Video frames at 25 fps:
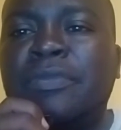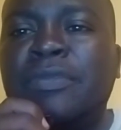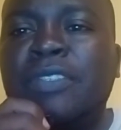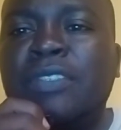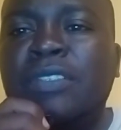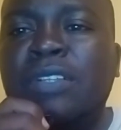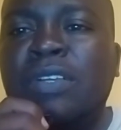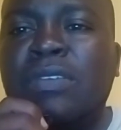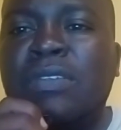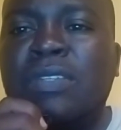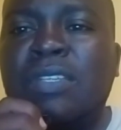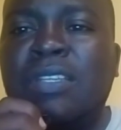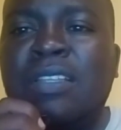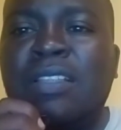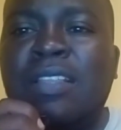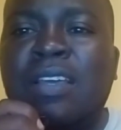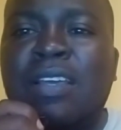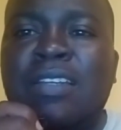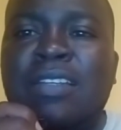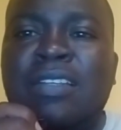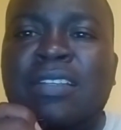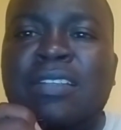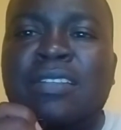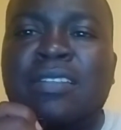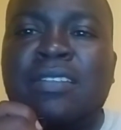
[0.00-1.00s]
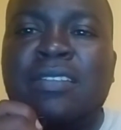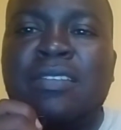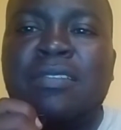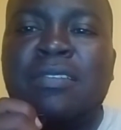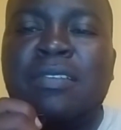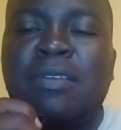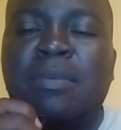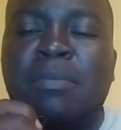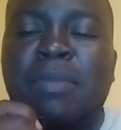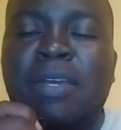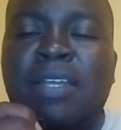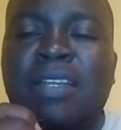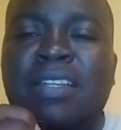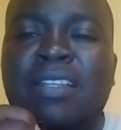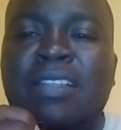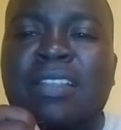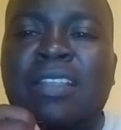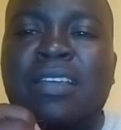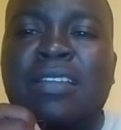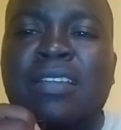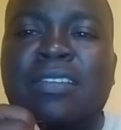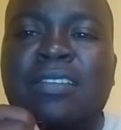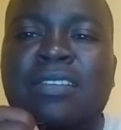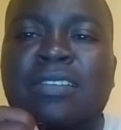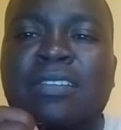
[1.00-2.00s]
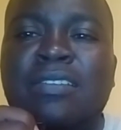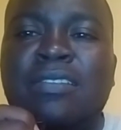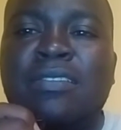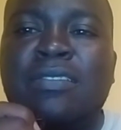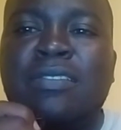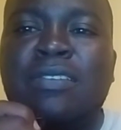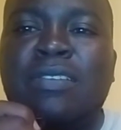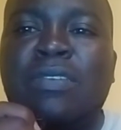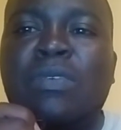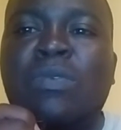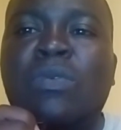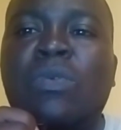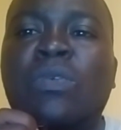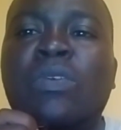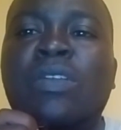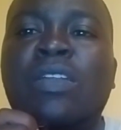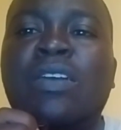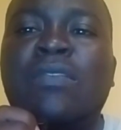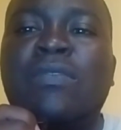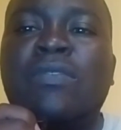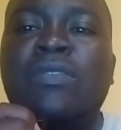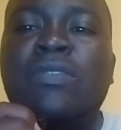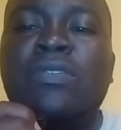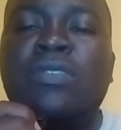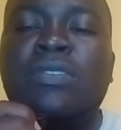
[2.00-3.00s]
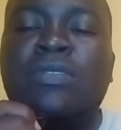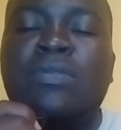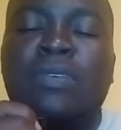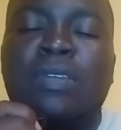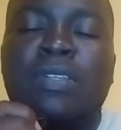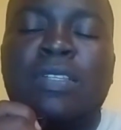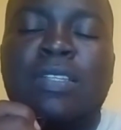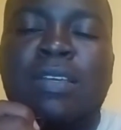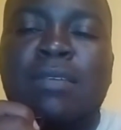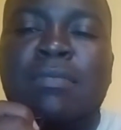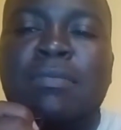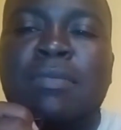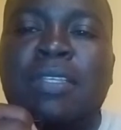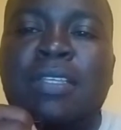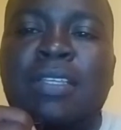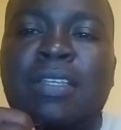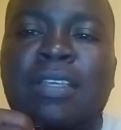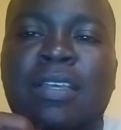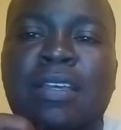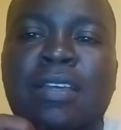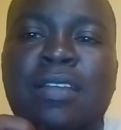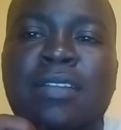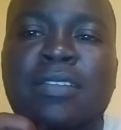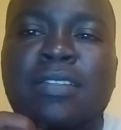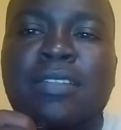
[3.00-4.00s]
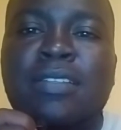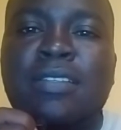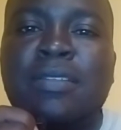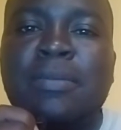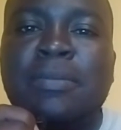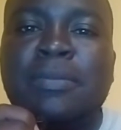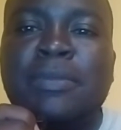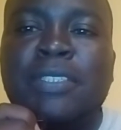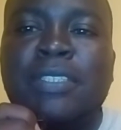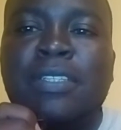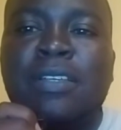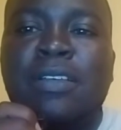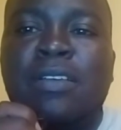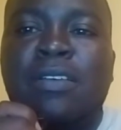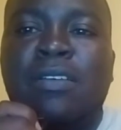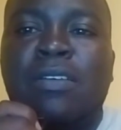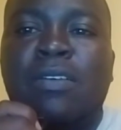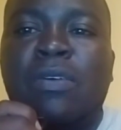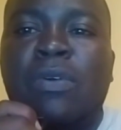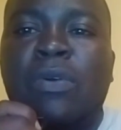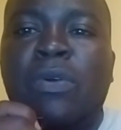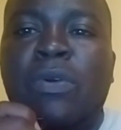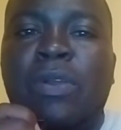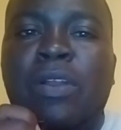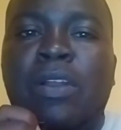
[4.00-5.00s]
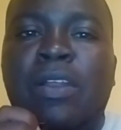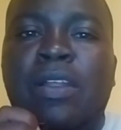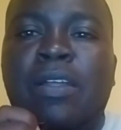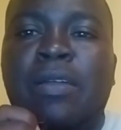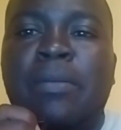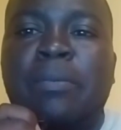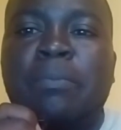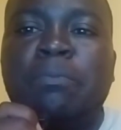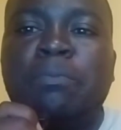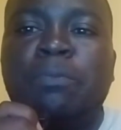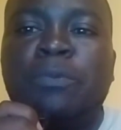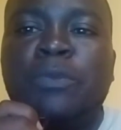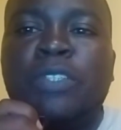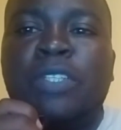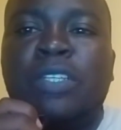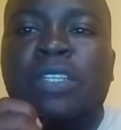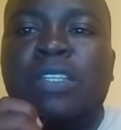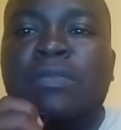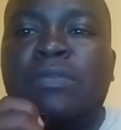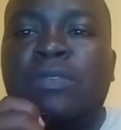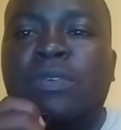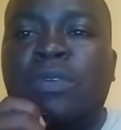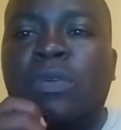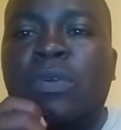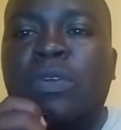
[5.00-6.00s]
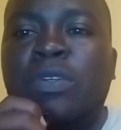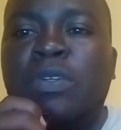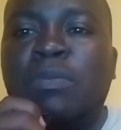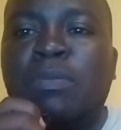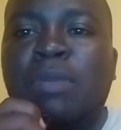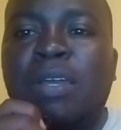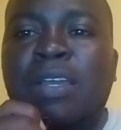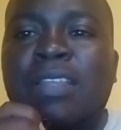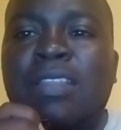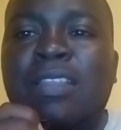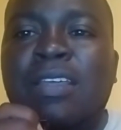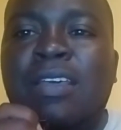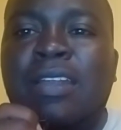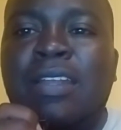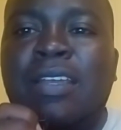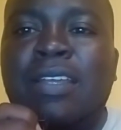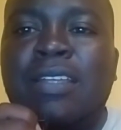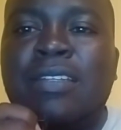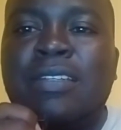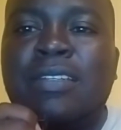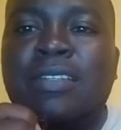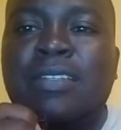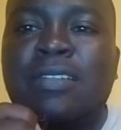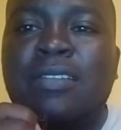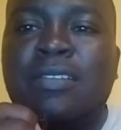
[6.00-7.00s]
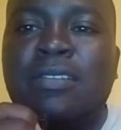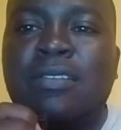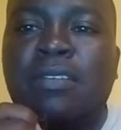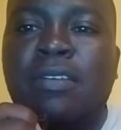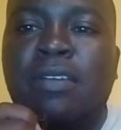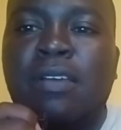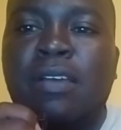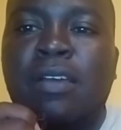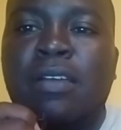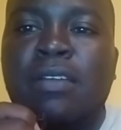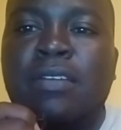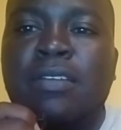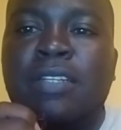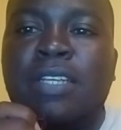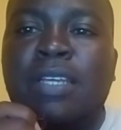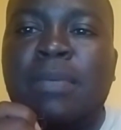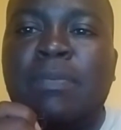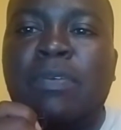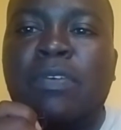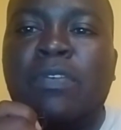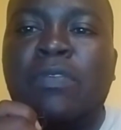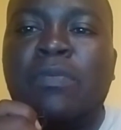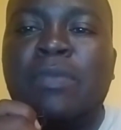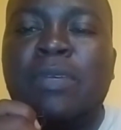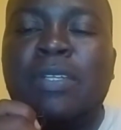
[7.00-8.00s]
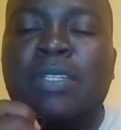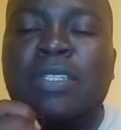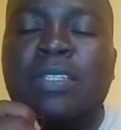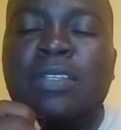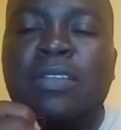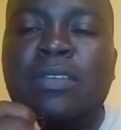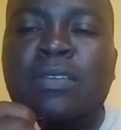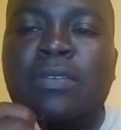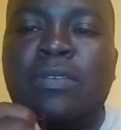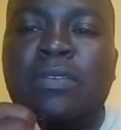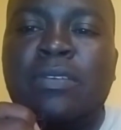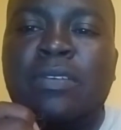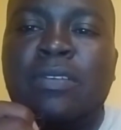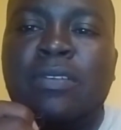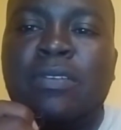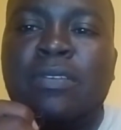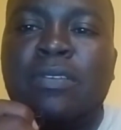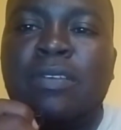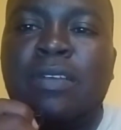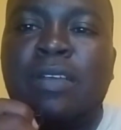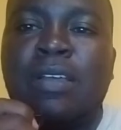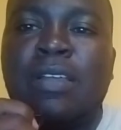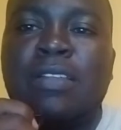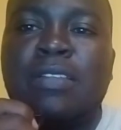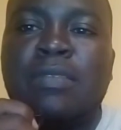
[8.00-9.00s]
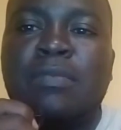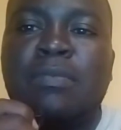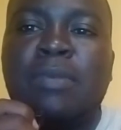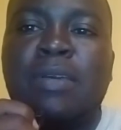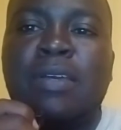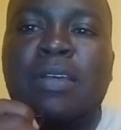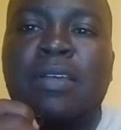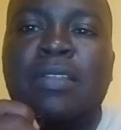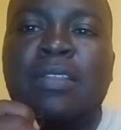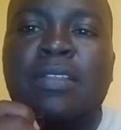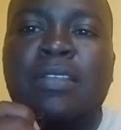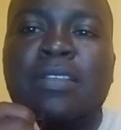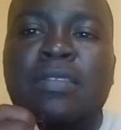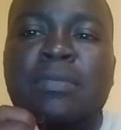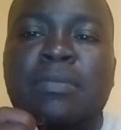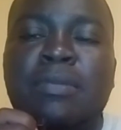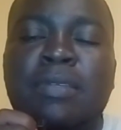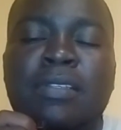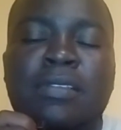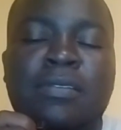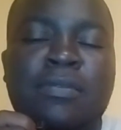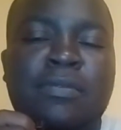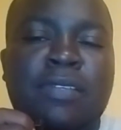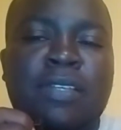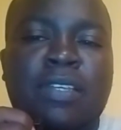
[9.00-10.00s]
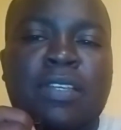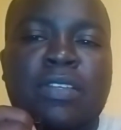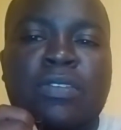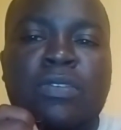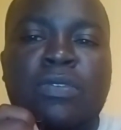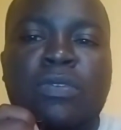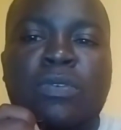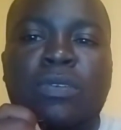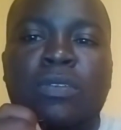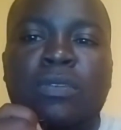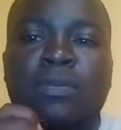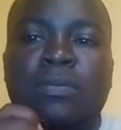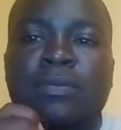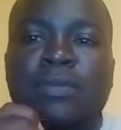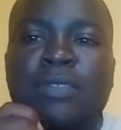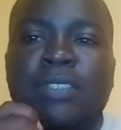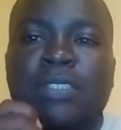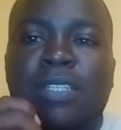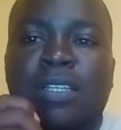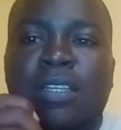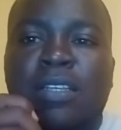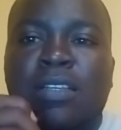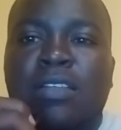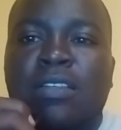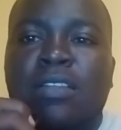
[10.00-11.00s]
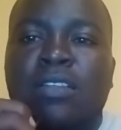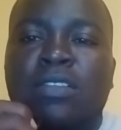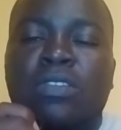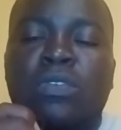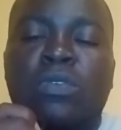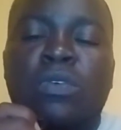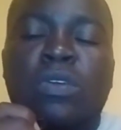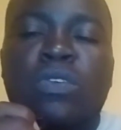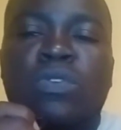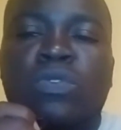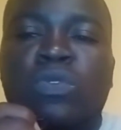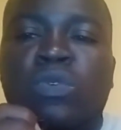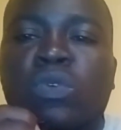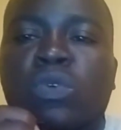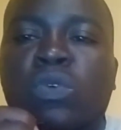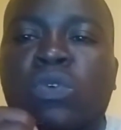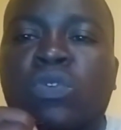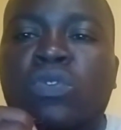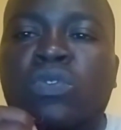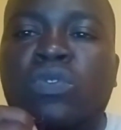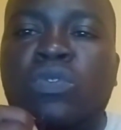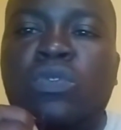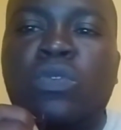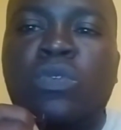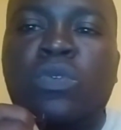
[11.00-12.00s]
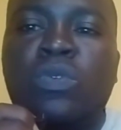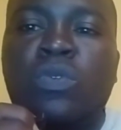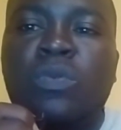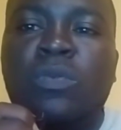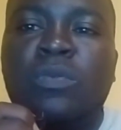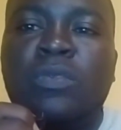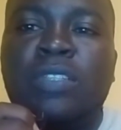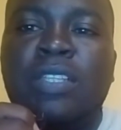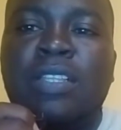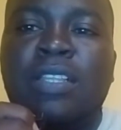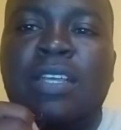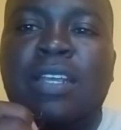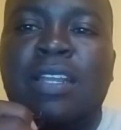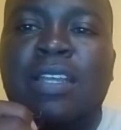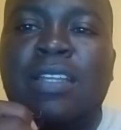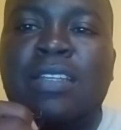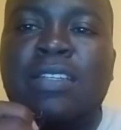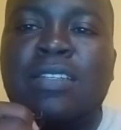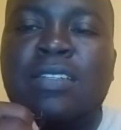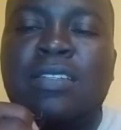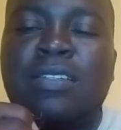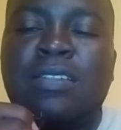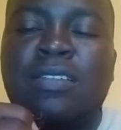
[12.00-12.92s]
you see that is money that you could have used for something else. Or if you don't buy the right type of material as per the specification, it's going to cost you the right